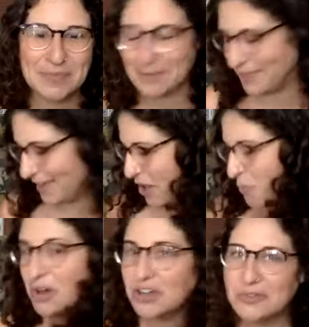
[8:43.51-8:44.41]

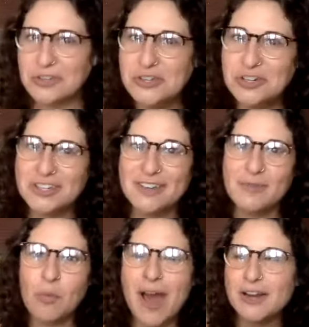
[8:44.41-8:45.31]
what you could
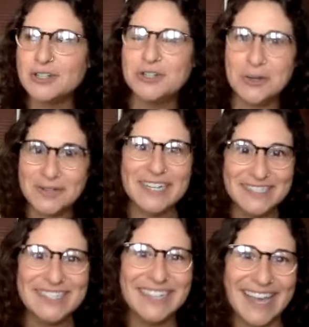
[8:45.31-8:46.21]
why don't you go dance?